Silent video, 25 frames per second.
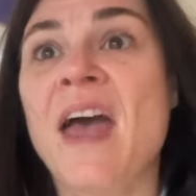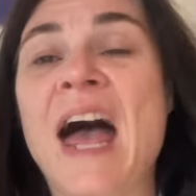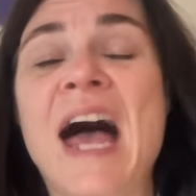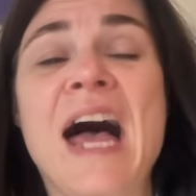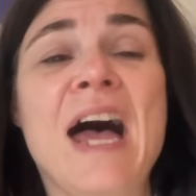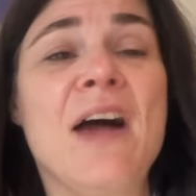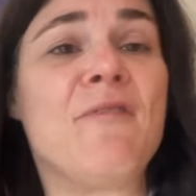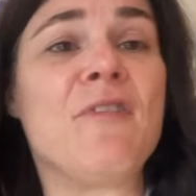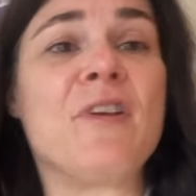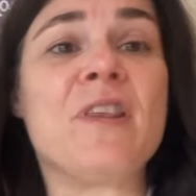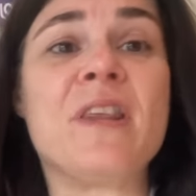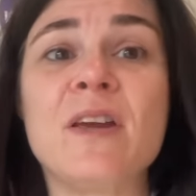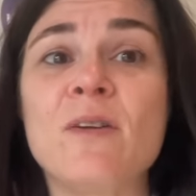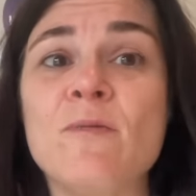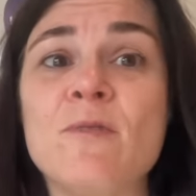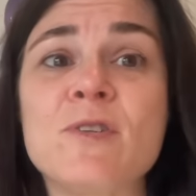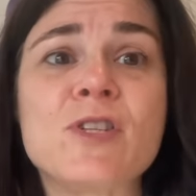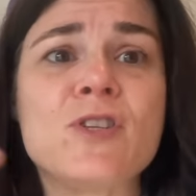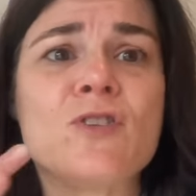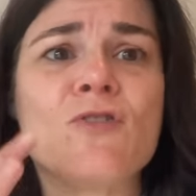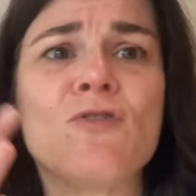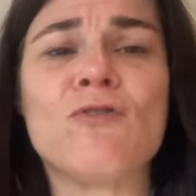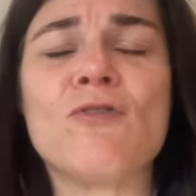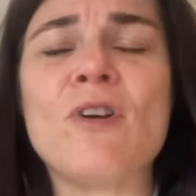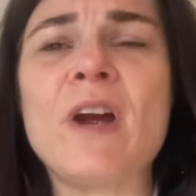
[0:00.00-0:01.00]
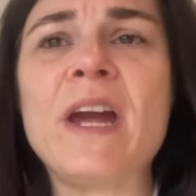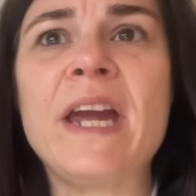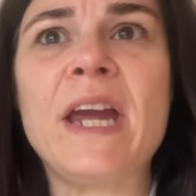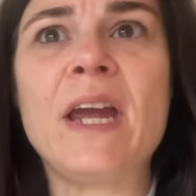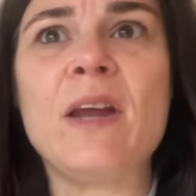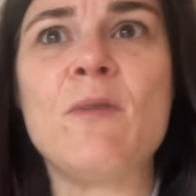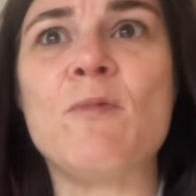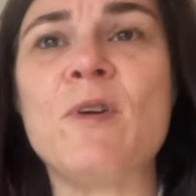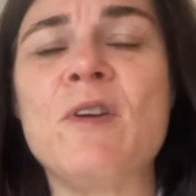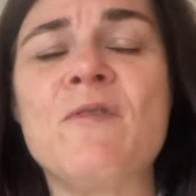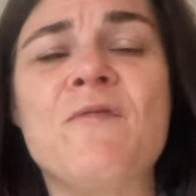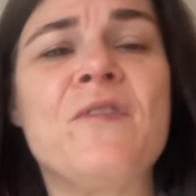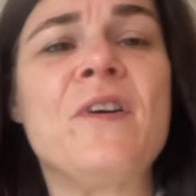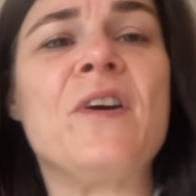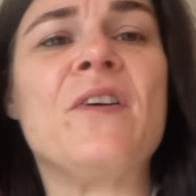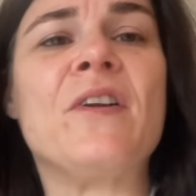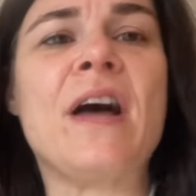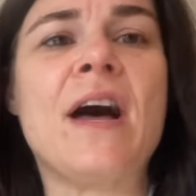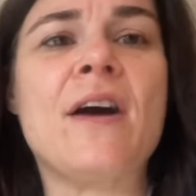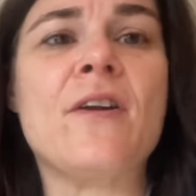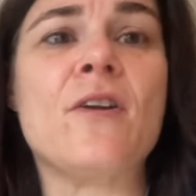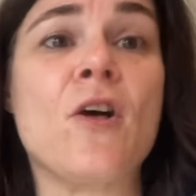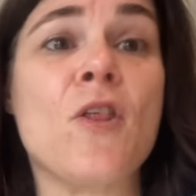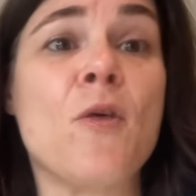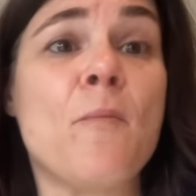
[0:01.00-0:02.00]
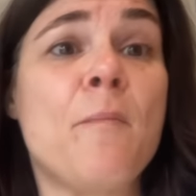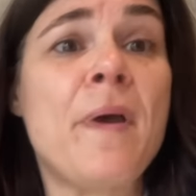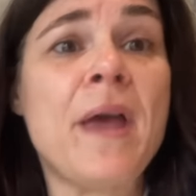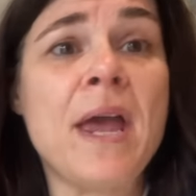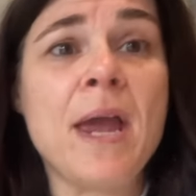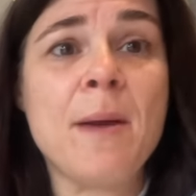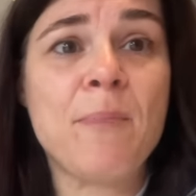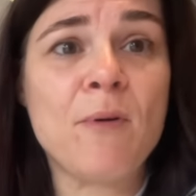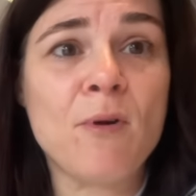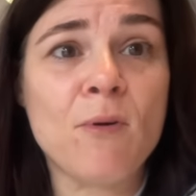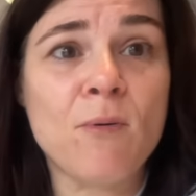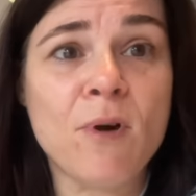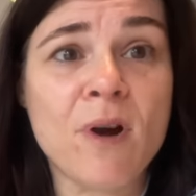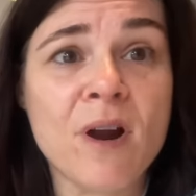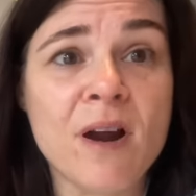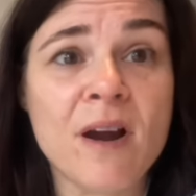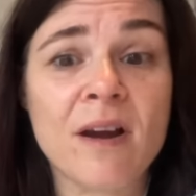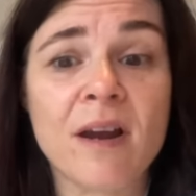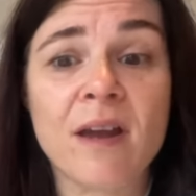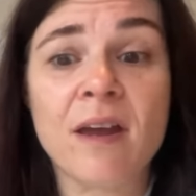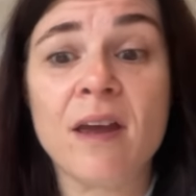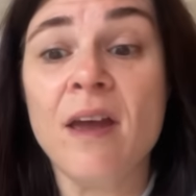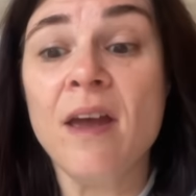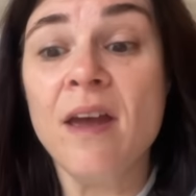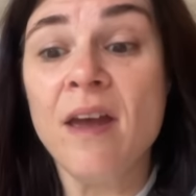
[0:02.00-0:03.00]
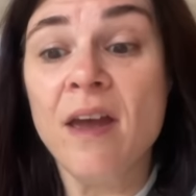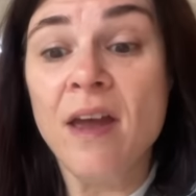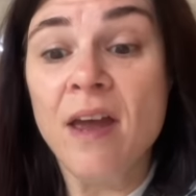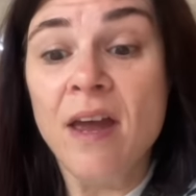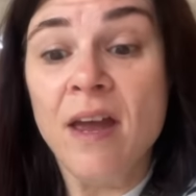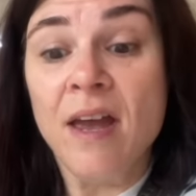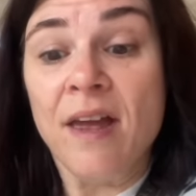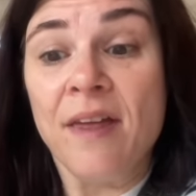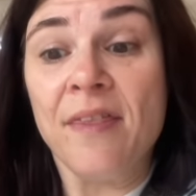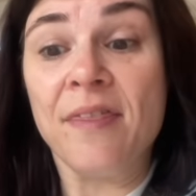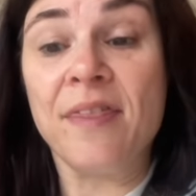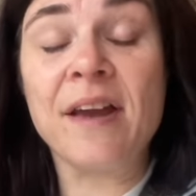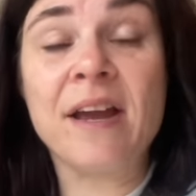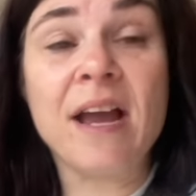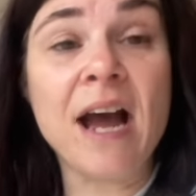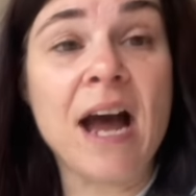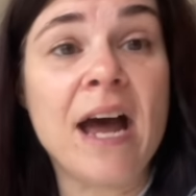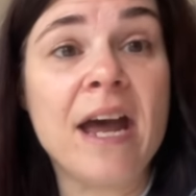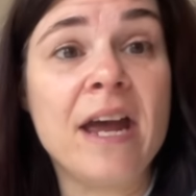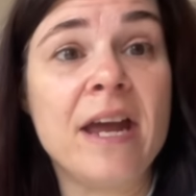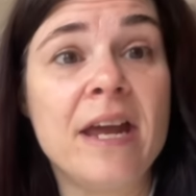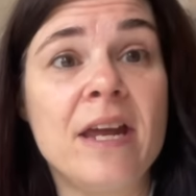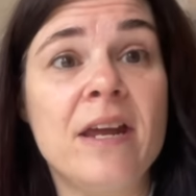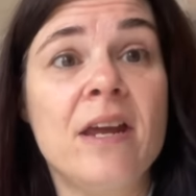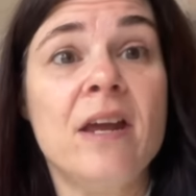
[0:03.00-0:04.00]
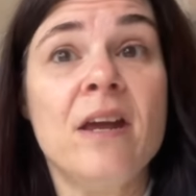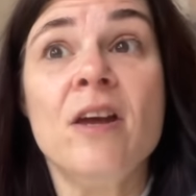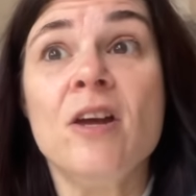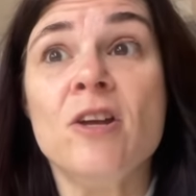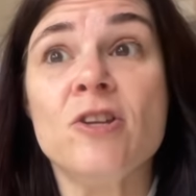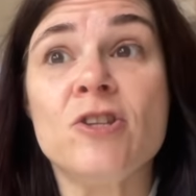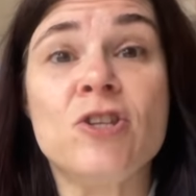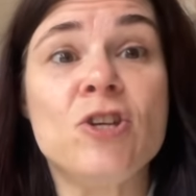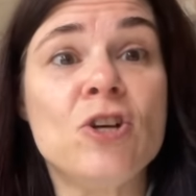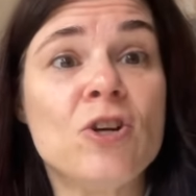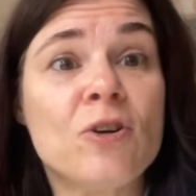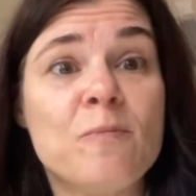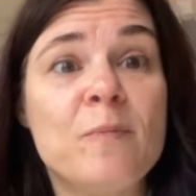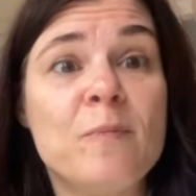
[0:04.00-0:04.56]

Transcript: Everything was great. We filled out all the paperwork. The guy took